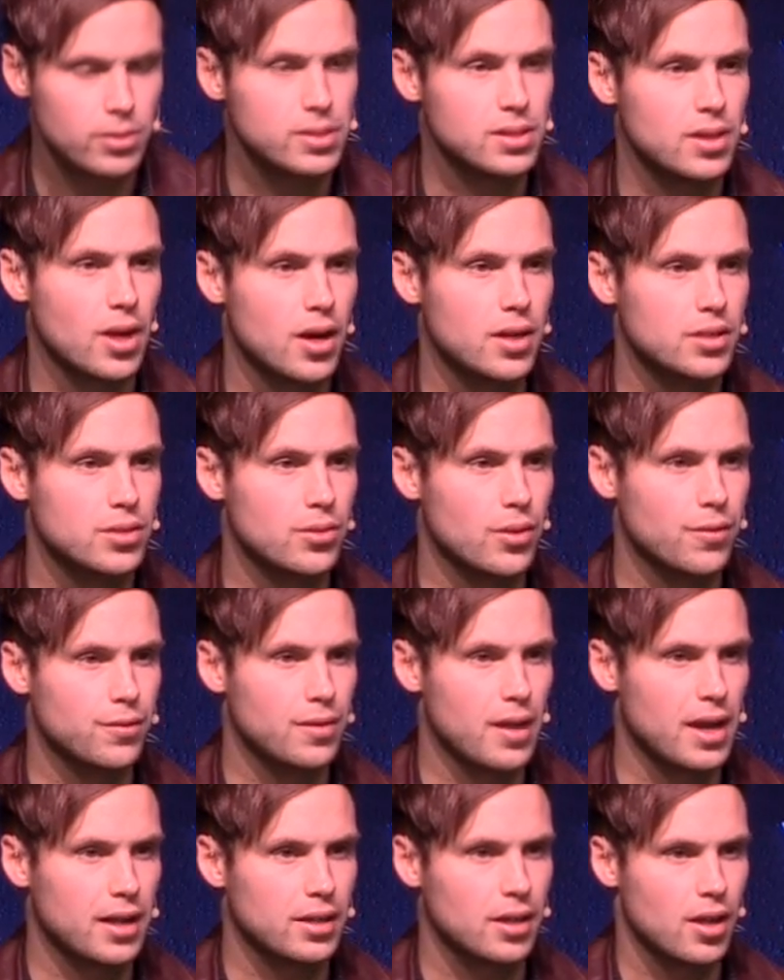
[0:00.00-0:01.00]
we will start to
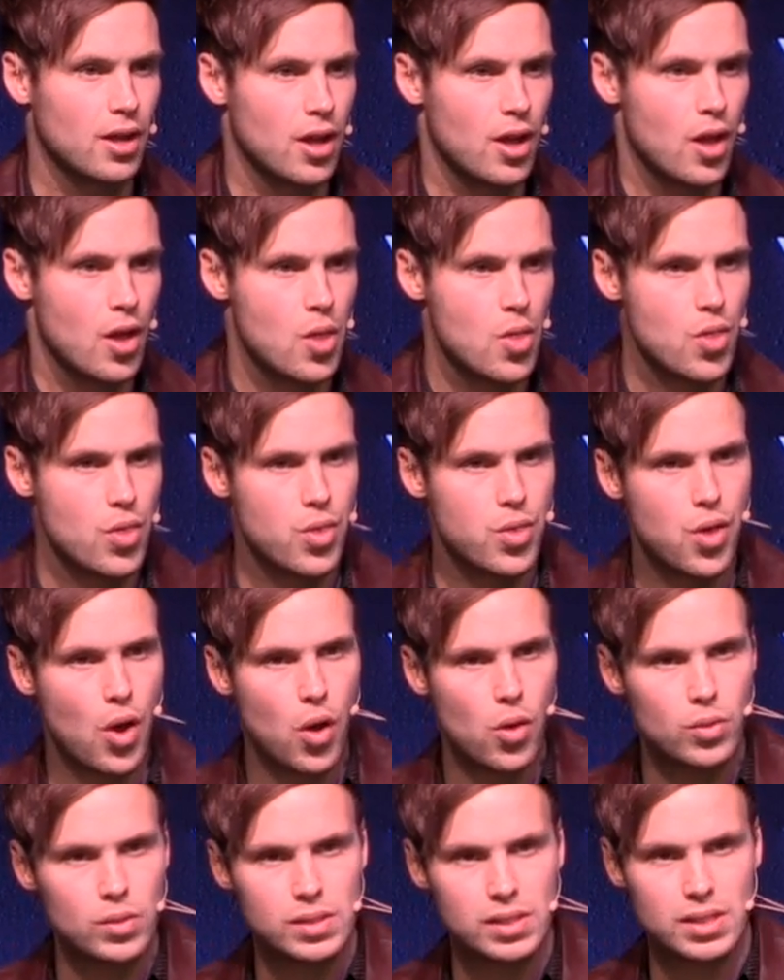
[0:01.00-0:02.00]
reflect
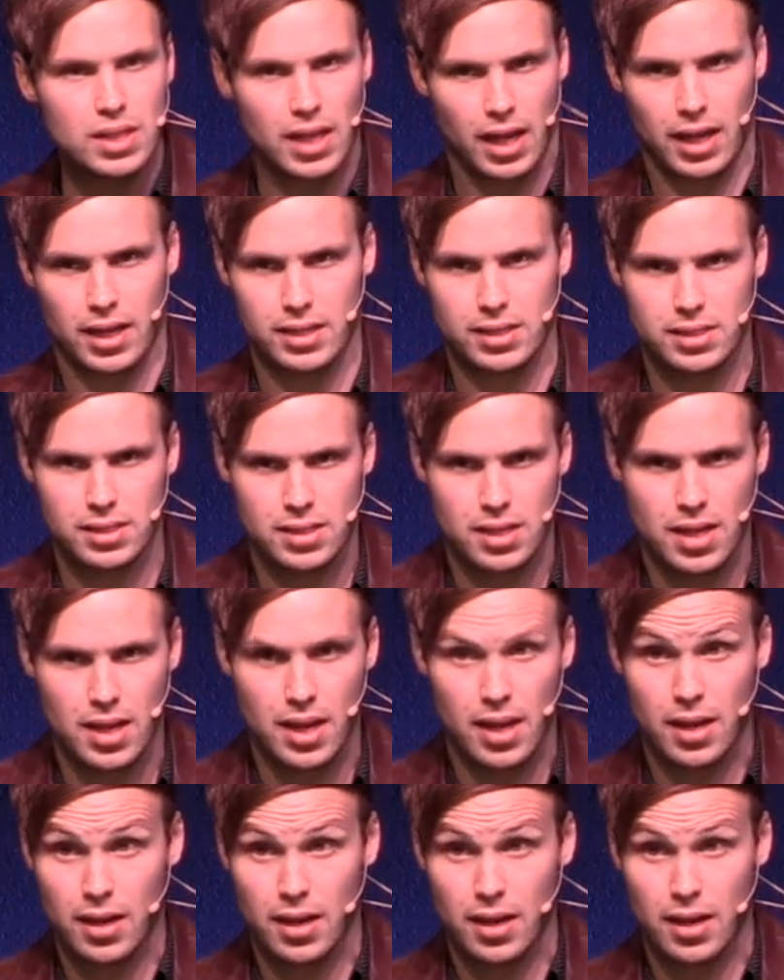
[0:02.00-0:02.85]
those things